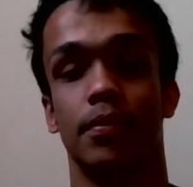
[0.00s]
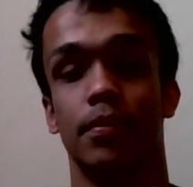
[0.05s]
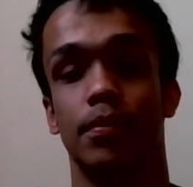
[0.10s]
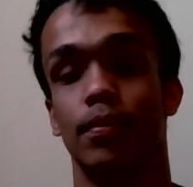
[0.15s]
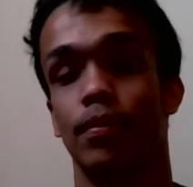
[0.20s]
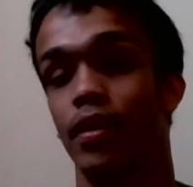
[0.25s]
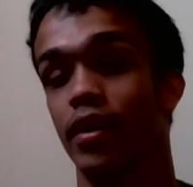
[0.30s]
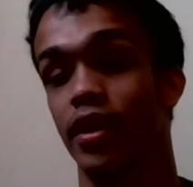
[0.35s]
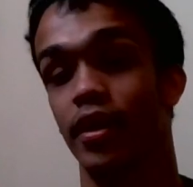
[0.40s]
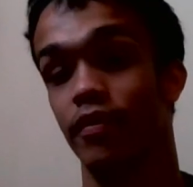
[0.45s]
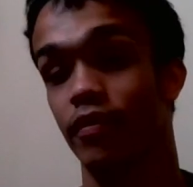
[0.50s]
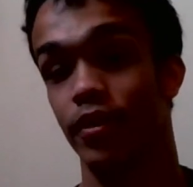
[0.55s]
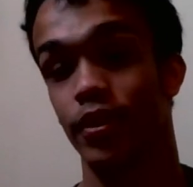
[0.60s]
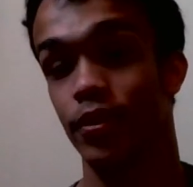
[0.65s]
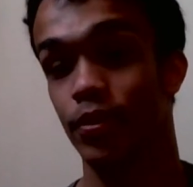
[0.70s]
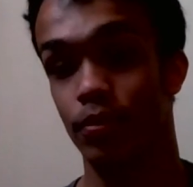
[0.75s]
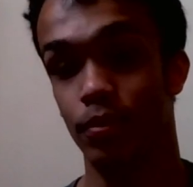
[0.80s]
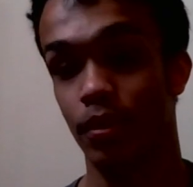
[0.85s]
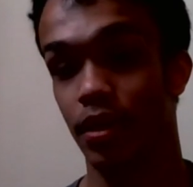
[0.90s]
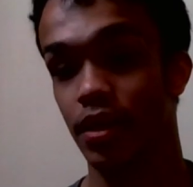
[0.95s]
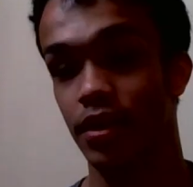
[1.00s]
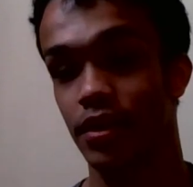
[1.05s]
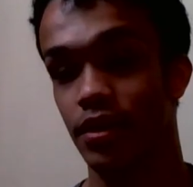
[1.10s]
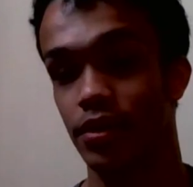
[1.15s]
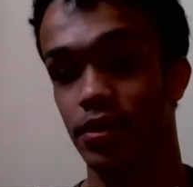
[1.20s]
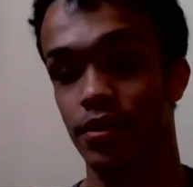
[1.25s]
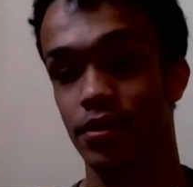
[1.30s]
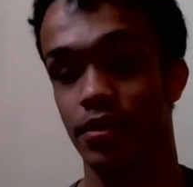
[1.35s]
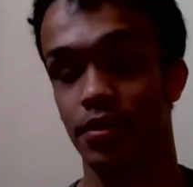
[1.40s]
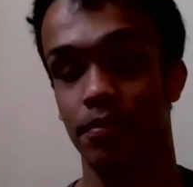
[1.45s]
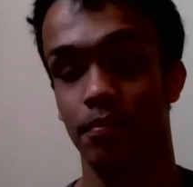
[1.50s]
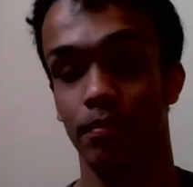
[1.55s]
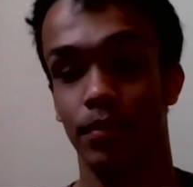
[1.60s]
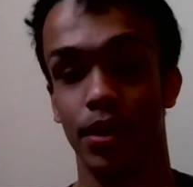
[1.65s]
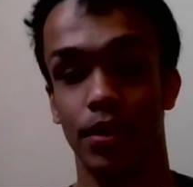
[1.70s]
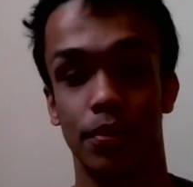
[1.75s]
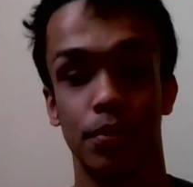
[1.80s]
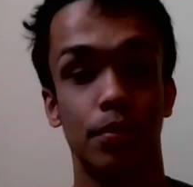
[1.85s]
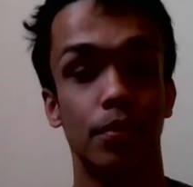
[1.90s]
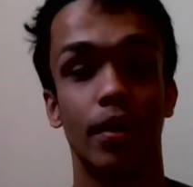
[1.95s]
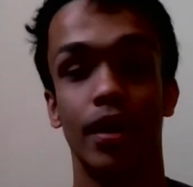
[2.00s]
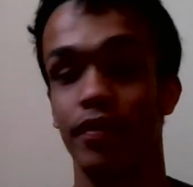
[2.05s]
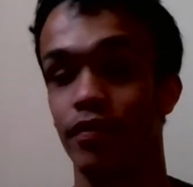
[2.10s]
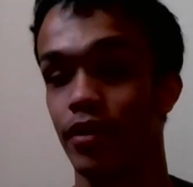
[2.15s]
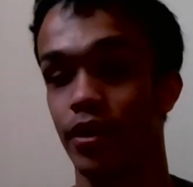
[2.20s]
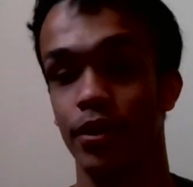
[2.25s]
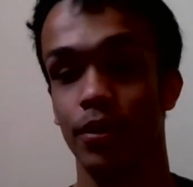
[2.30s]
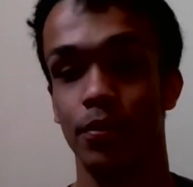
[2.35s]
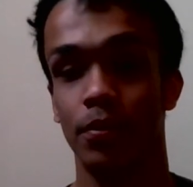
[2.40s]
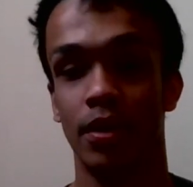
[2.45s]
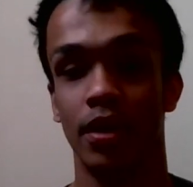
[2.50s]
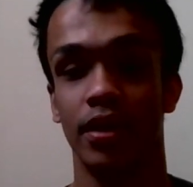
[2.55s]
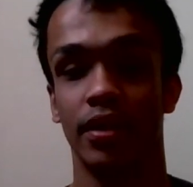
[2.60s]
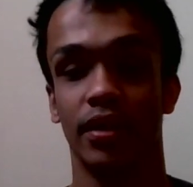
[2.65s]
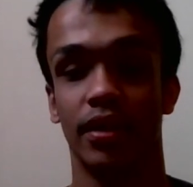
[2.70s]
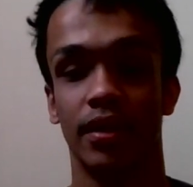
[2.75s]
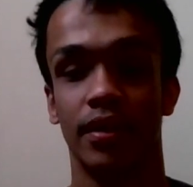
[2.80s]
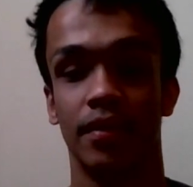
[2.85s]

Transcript: whatever you want. You can be whoever you want.